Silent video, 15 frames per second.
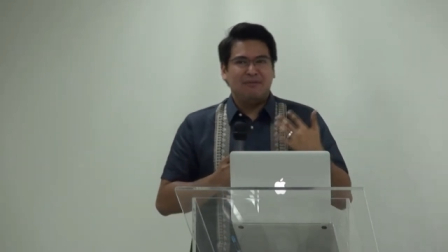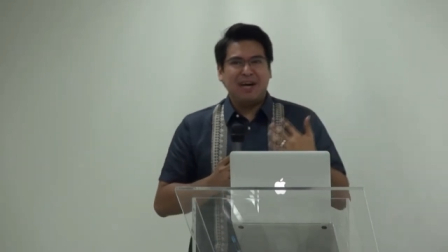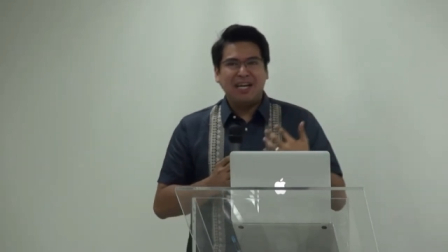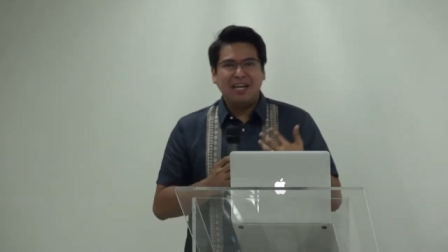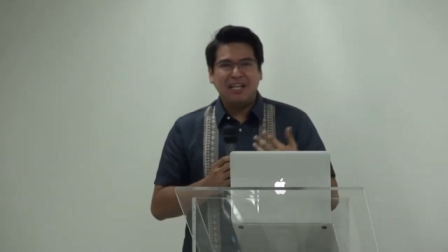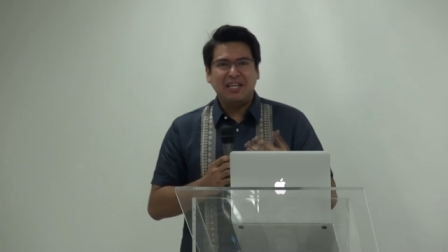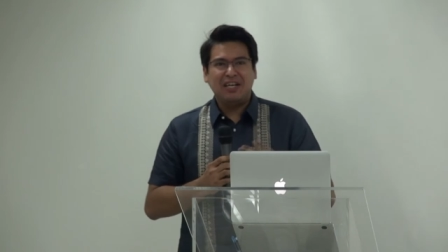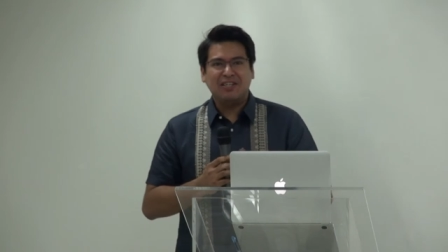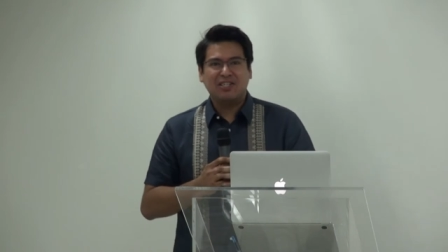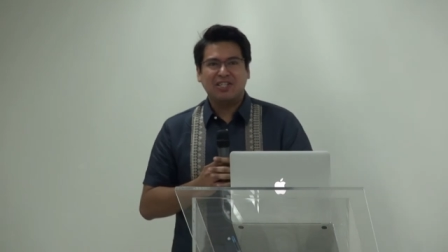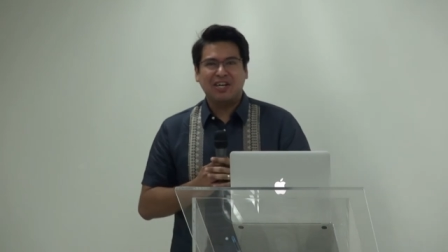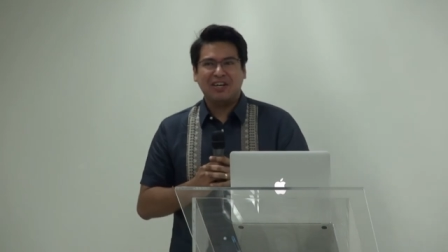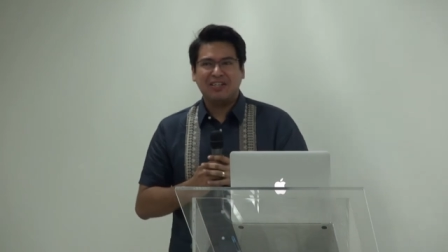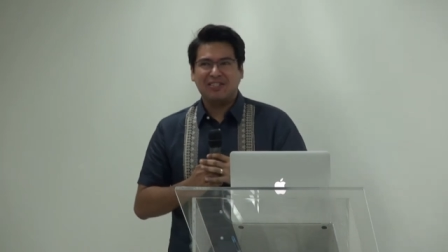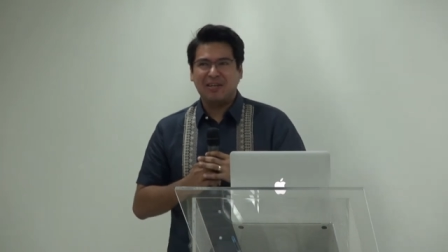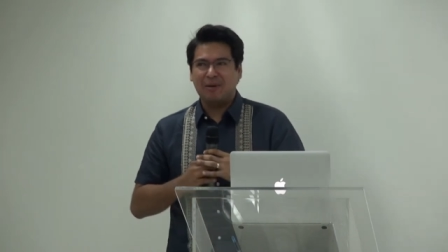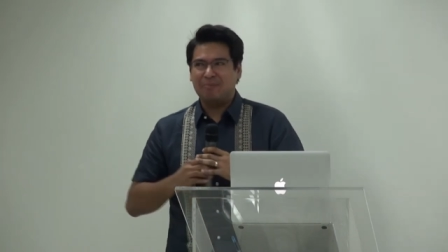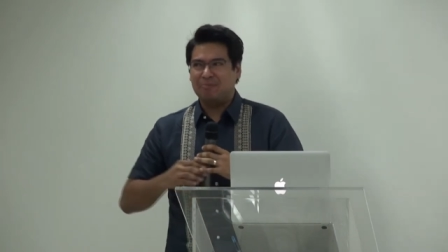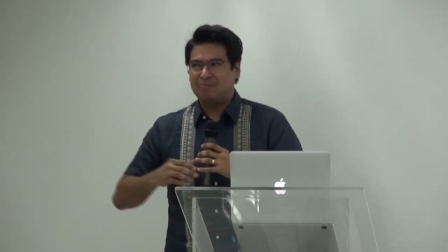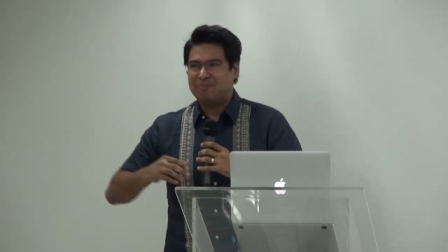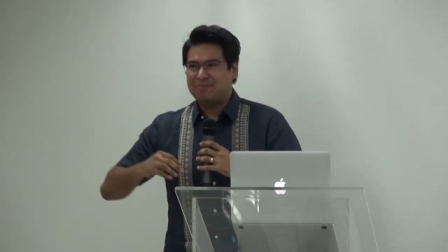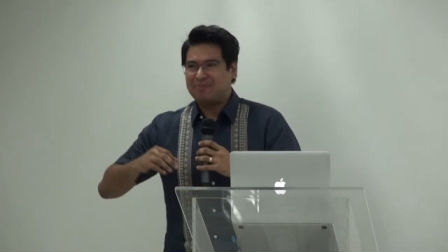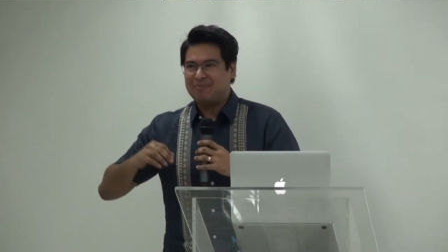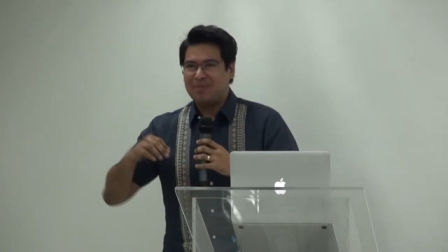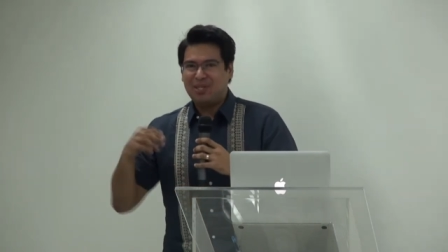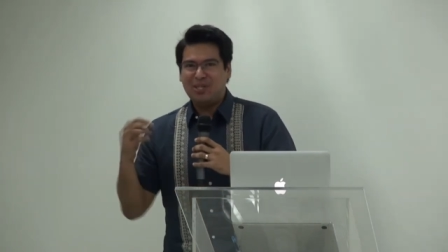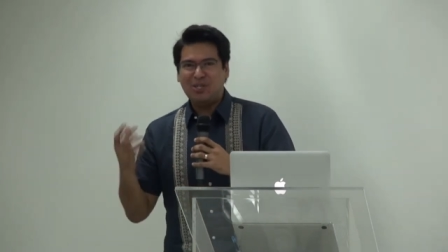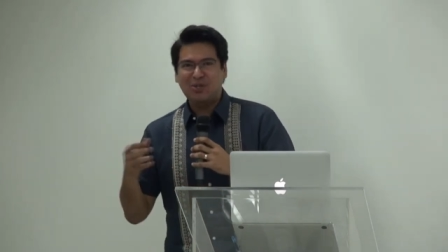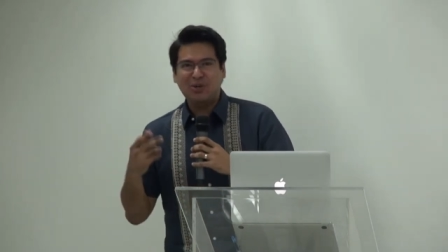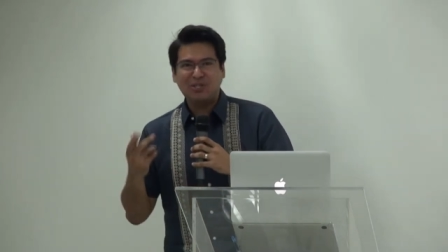Finally, I'll share some
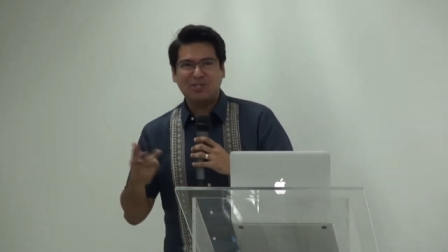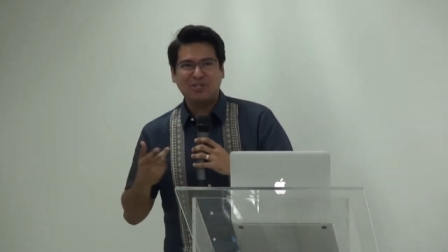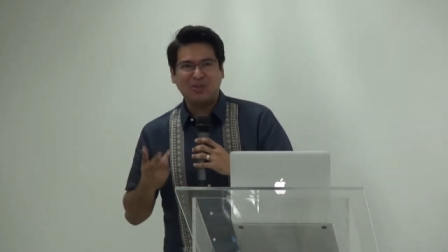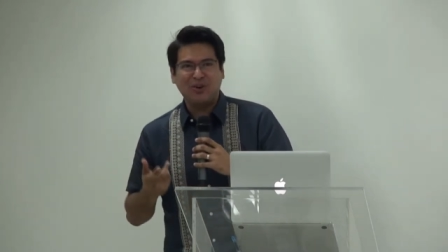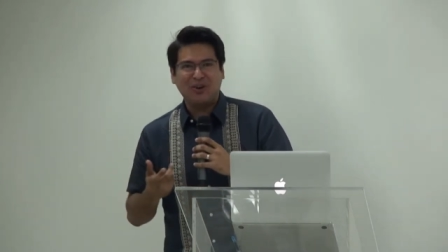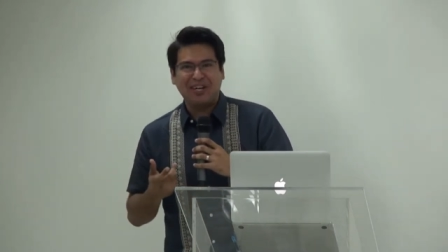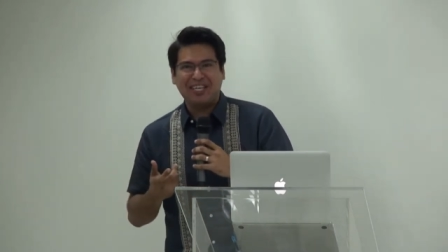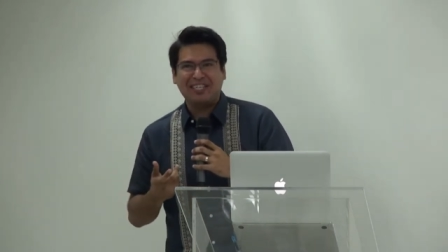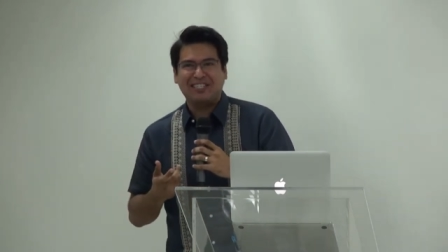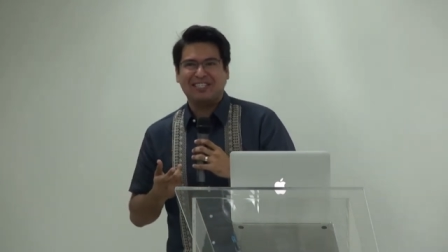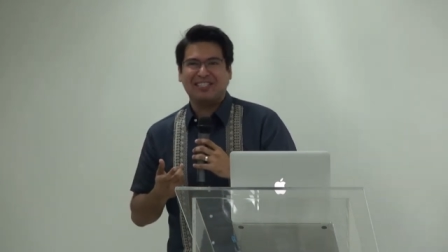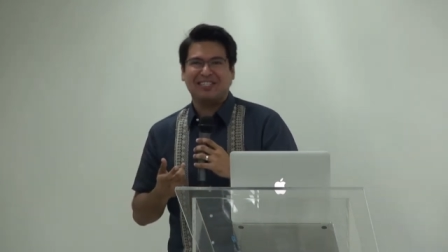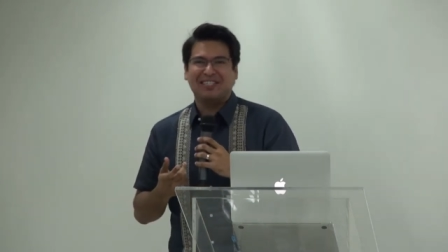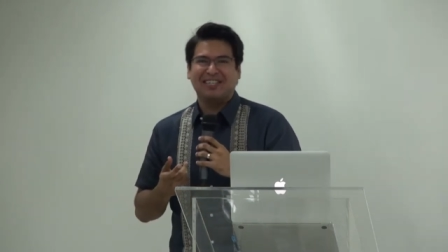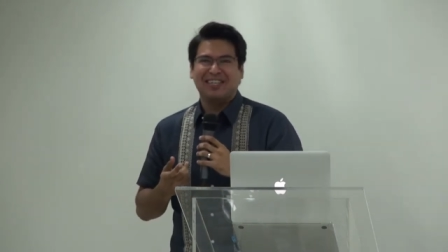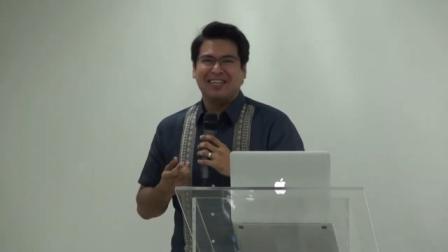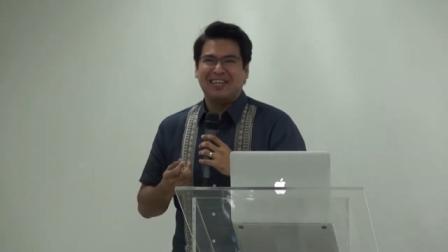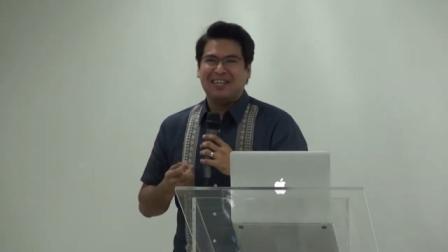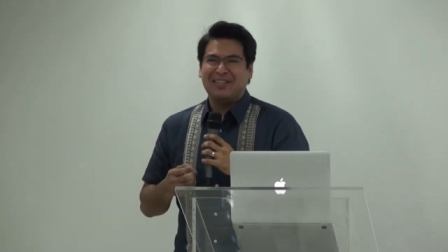short stories,